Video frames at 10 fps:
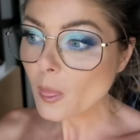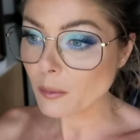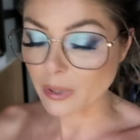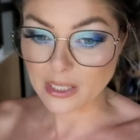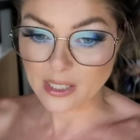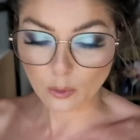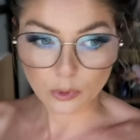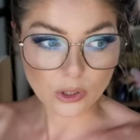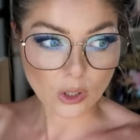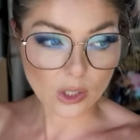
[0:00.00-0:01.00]
But he's out
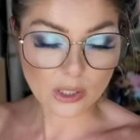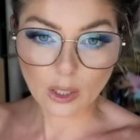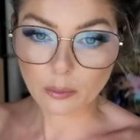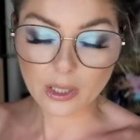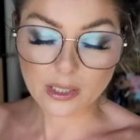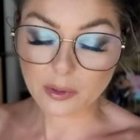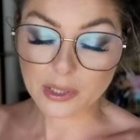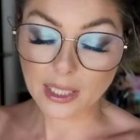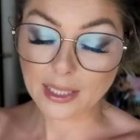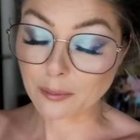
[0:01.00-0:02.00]
with the dog now because I
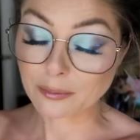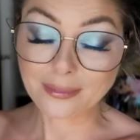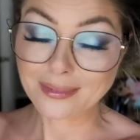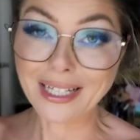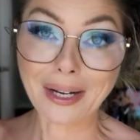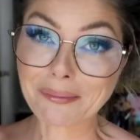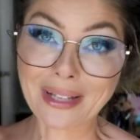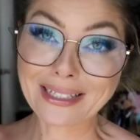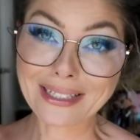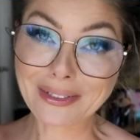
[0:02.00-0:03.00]
was like, I'm
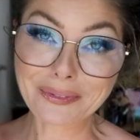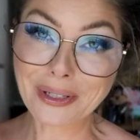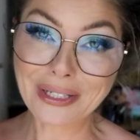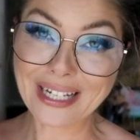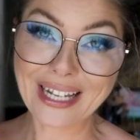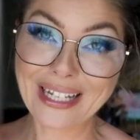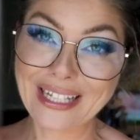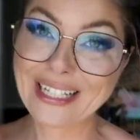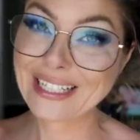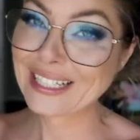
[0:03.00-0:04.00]
not done working.
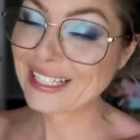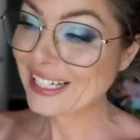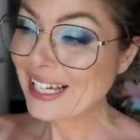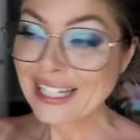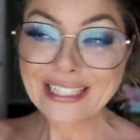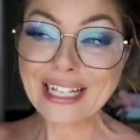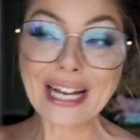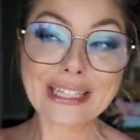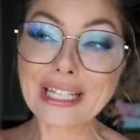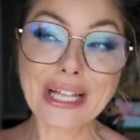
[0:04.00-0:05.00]

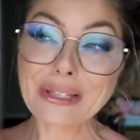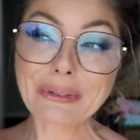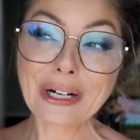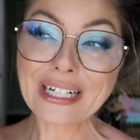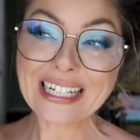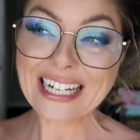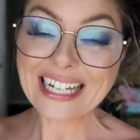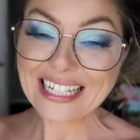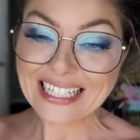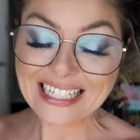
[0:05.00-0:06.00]
Not done
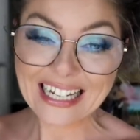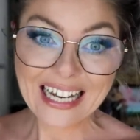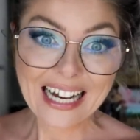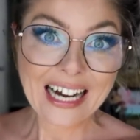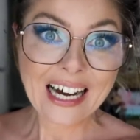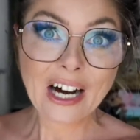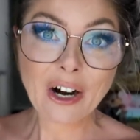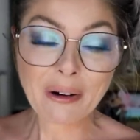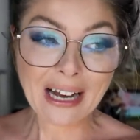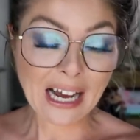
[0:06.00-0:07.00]
working.
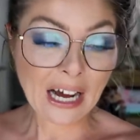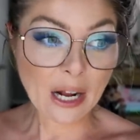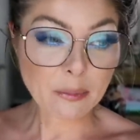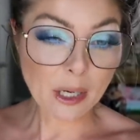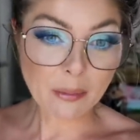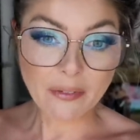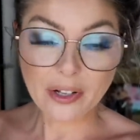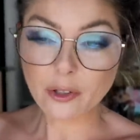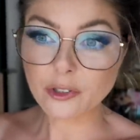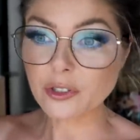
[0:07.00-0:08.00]
Oh my god, I put up a
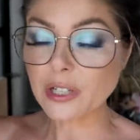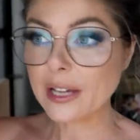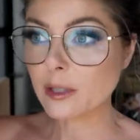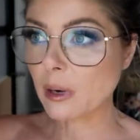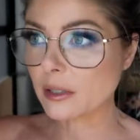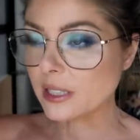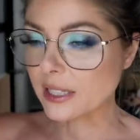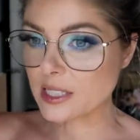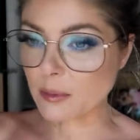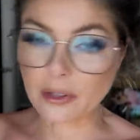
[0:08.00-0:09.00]
video today about
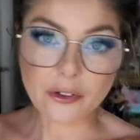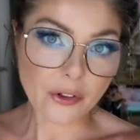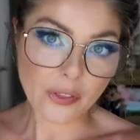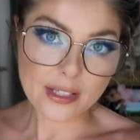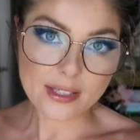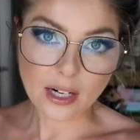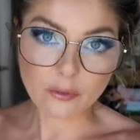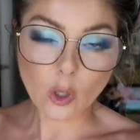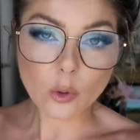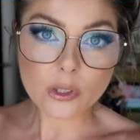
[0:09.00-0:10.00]
like some other things that
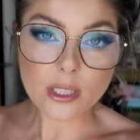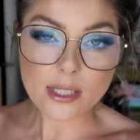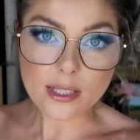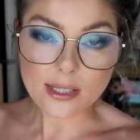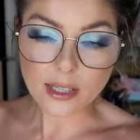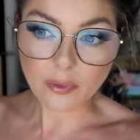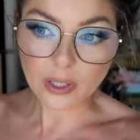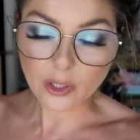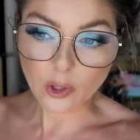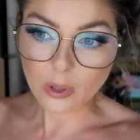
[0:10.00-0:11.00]
I've noticed since living
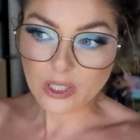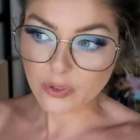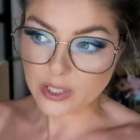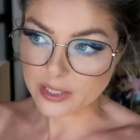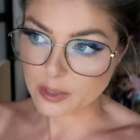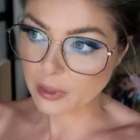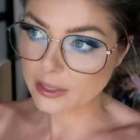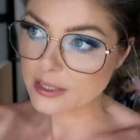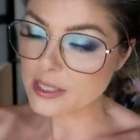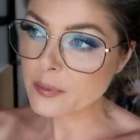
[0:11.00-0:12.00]
in the US for 6
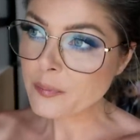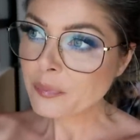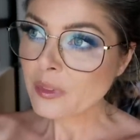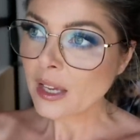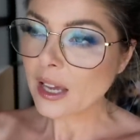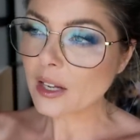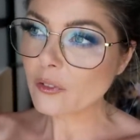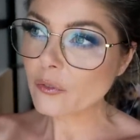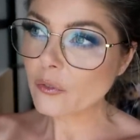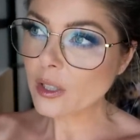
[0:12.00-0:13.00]
months, and I
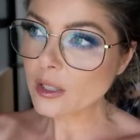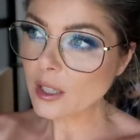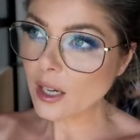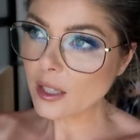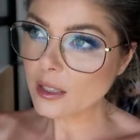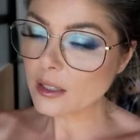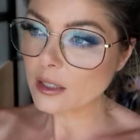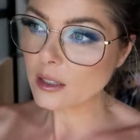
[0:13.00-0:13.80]
feel like